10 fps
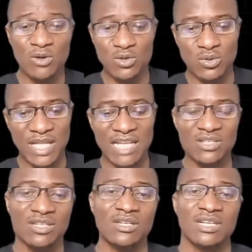to that
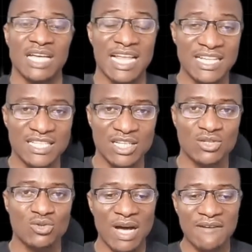LED,
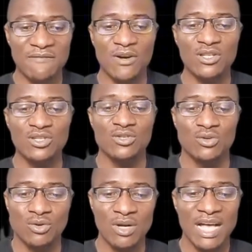to avoid
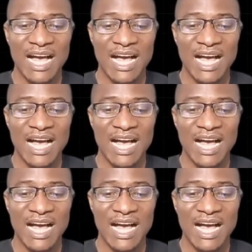you